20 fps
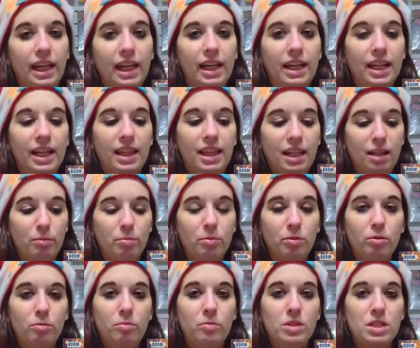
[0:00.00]
And I think
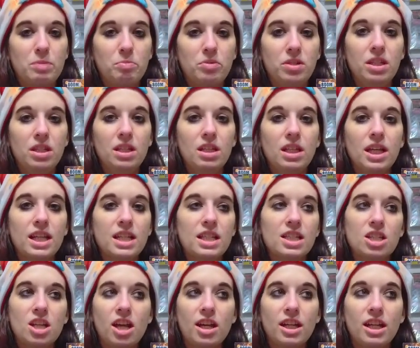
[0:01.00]
Boom was putting a lot of
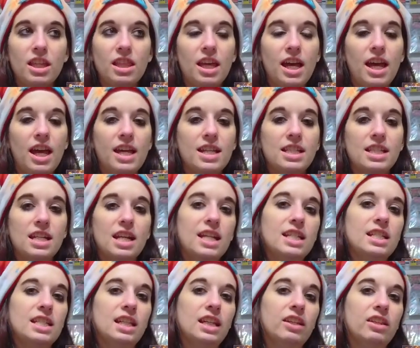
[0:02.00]
stock in that as an
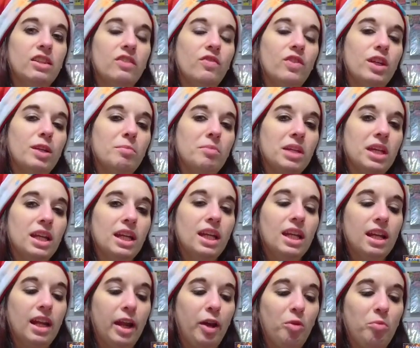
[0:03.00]
idea at the very beginning,
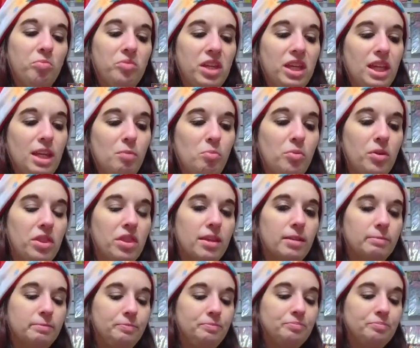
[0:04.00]
and I hope they keep with it.